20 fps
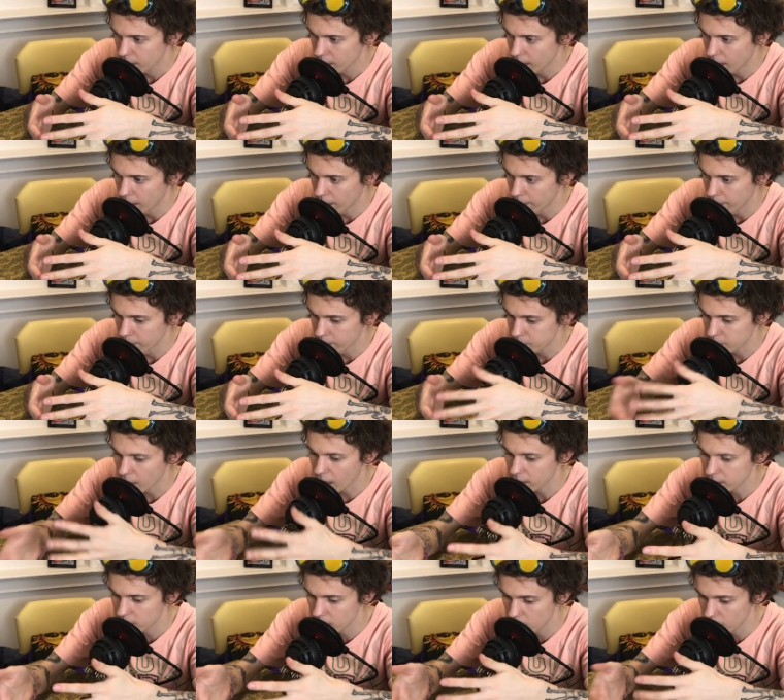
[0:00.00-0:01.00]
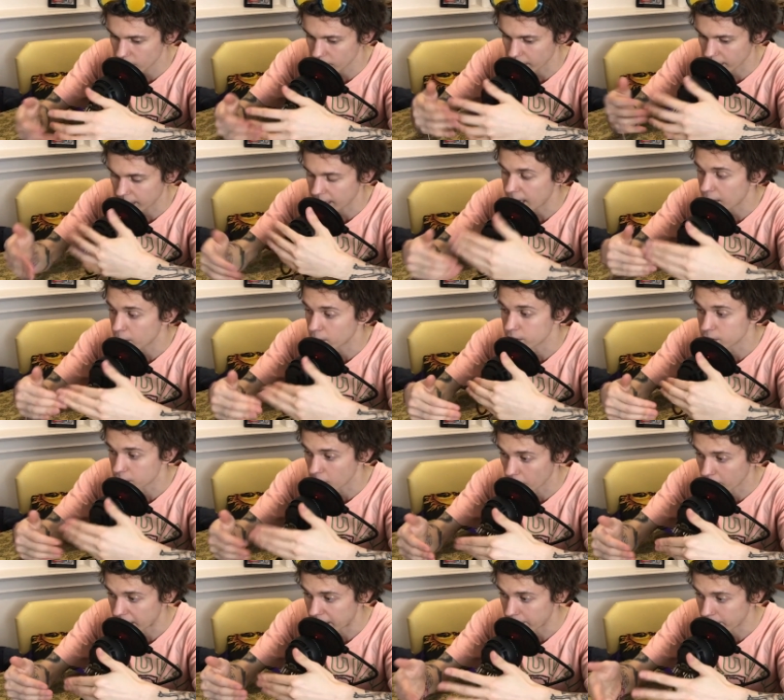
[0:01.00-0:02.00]
um, talk to you and like get you to
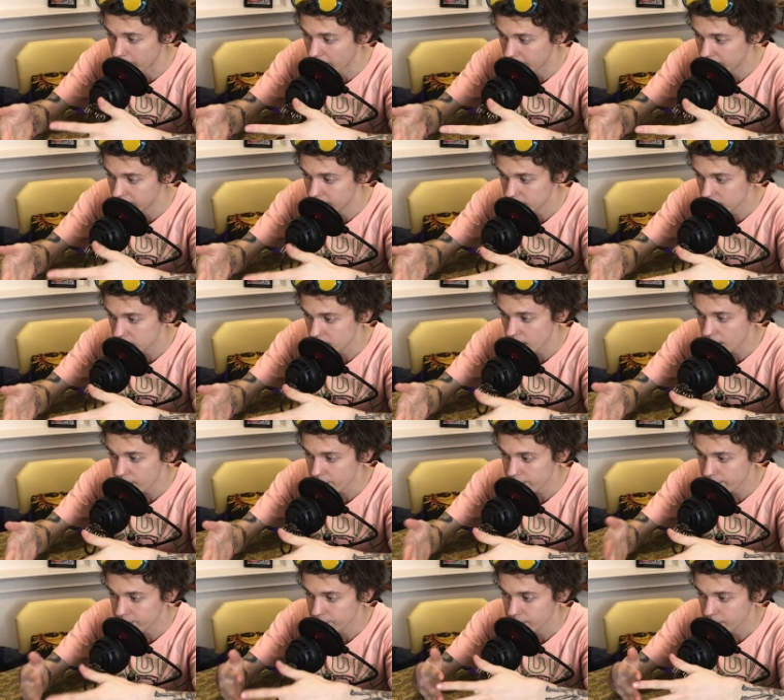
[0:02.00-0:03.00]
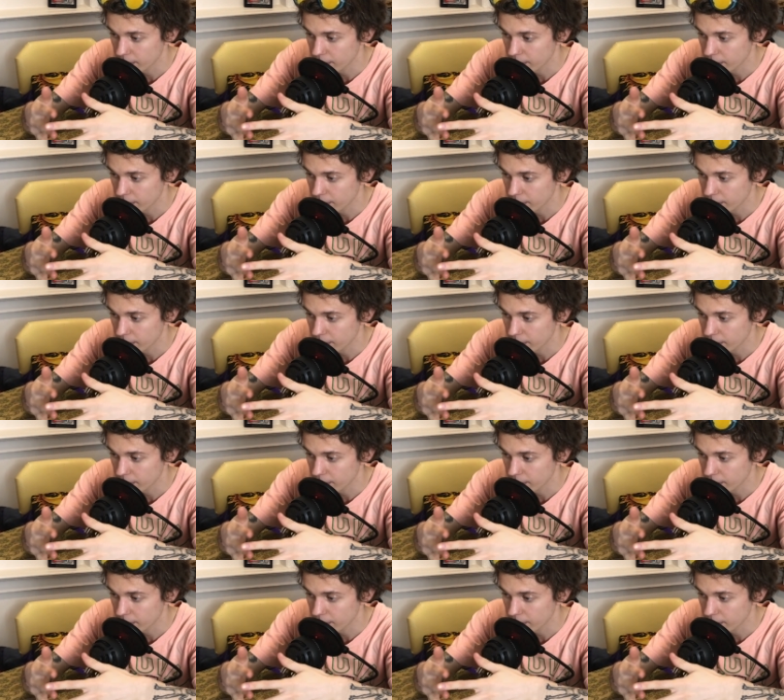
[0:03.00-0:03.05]
donate money and stuff.